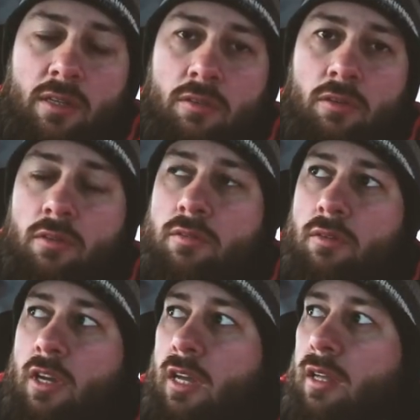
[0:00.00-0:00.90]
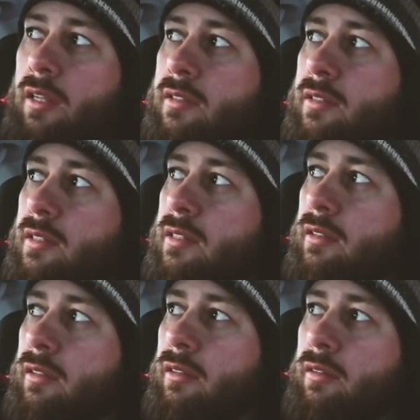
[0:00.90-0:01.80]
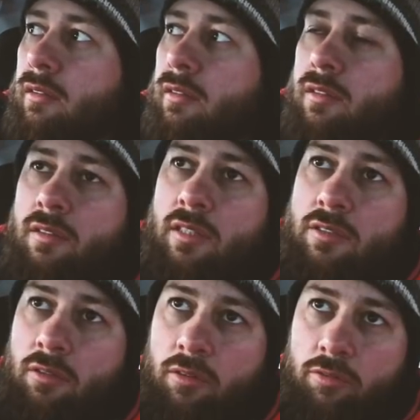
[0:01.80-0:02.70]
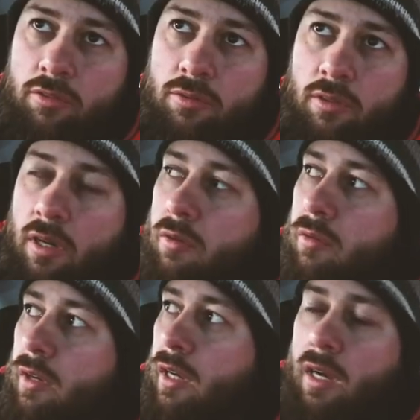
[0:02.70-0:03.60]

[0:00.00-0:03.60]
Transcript: I told you, it's the solution to go